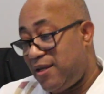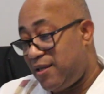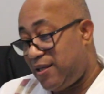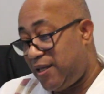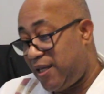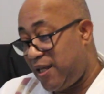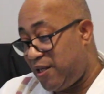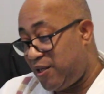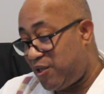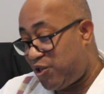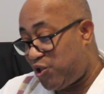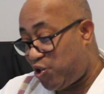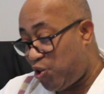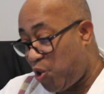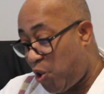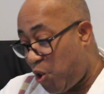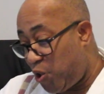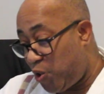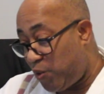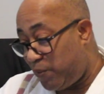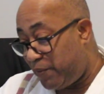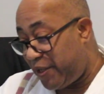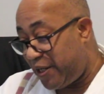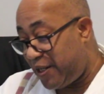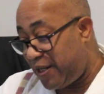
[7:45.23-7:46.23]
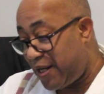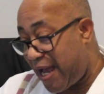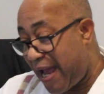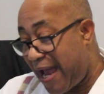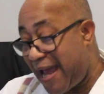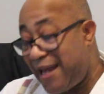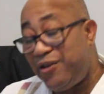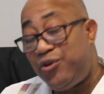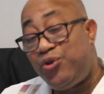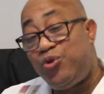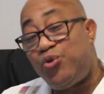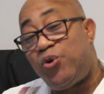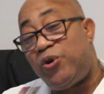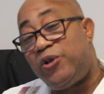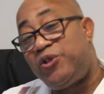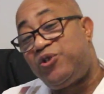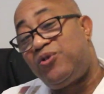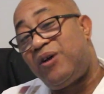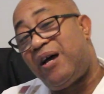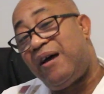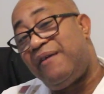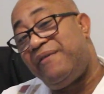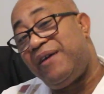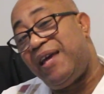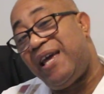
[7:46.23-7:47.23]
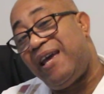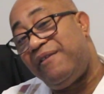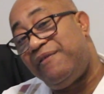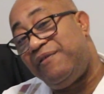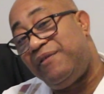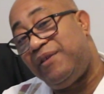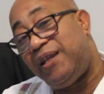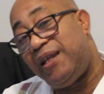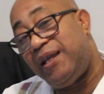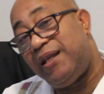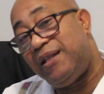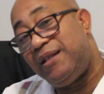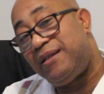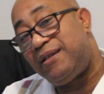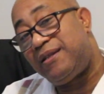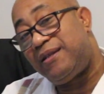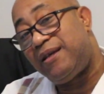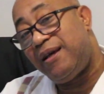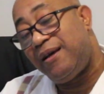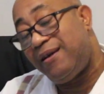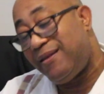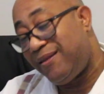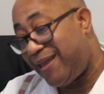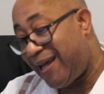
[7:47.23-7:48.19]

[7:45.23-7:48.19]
King Solomon, and you also have evidence